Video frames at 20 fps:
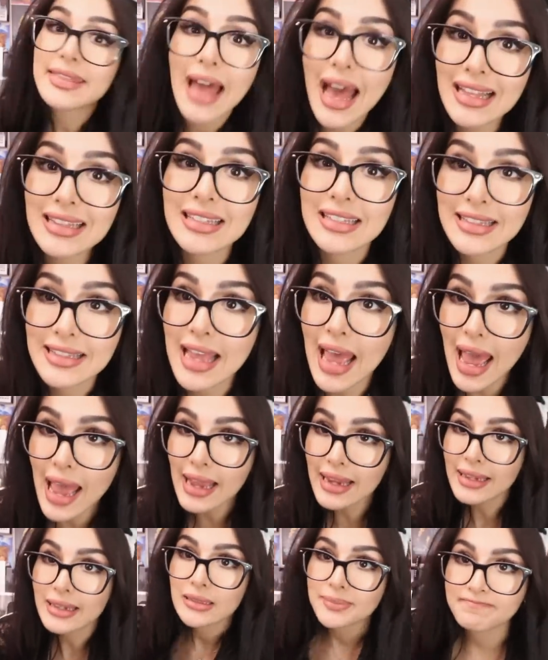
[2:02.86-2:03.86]
not
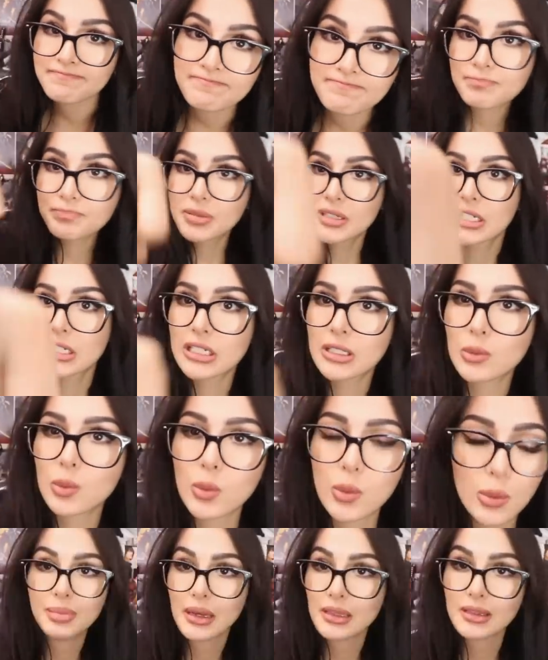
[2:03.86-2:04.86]
today!
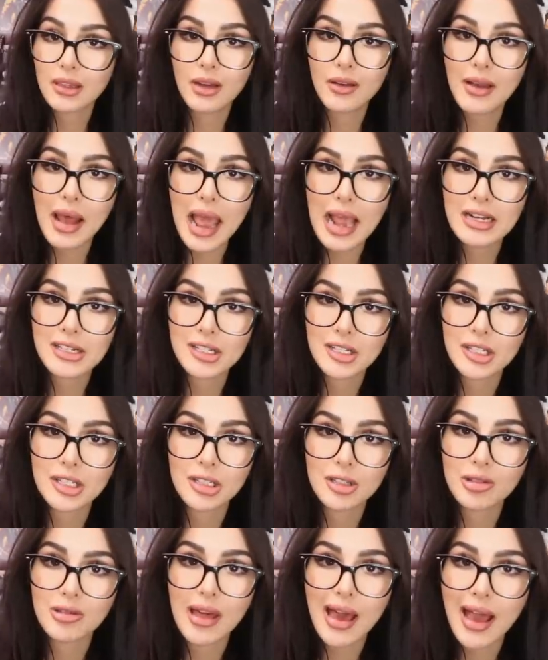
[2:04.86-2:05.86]
But don't actually
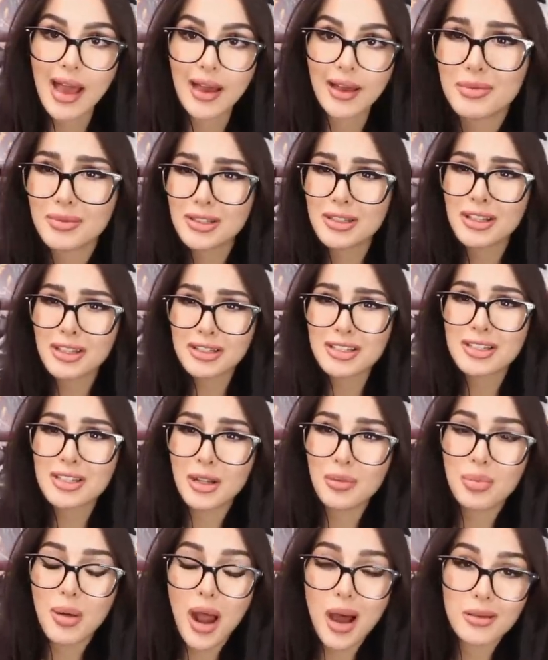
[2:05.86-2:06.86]
do that. You'll
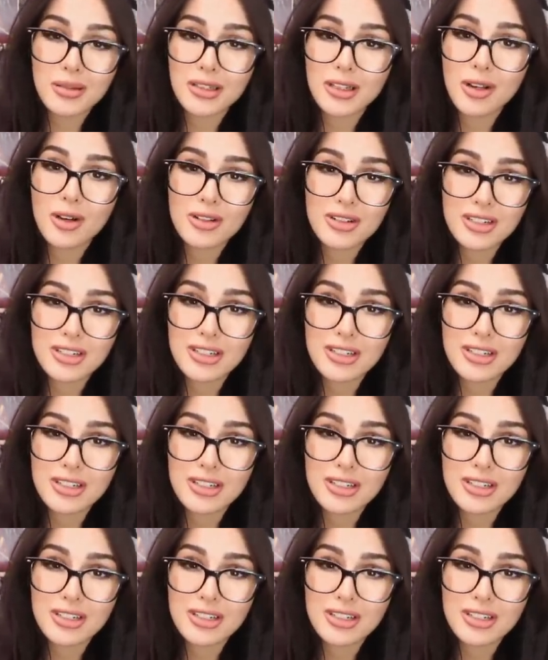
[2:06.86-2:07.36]
still probably go to